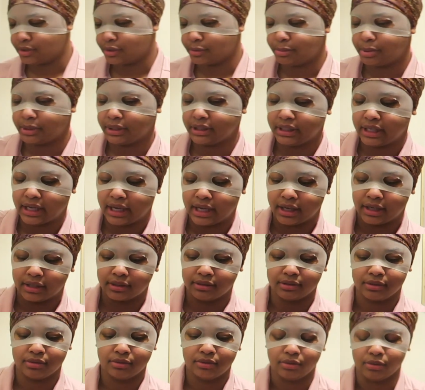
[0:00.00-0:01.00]
gonna put that
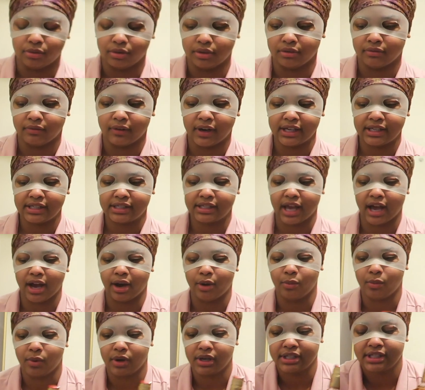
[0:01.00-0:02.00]
on the right
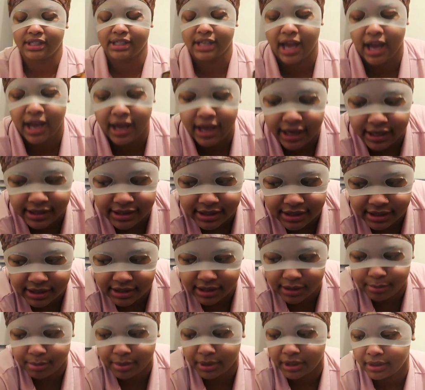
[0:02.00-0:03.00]
side. One side has a
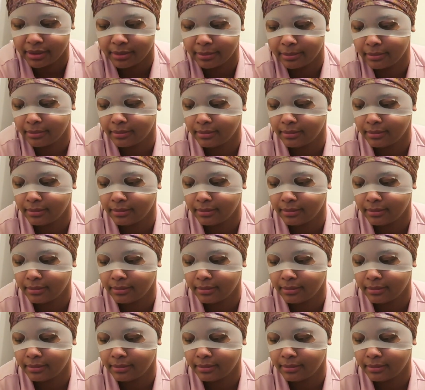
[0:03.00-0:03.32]
zip up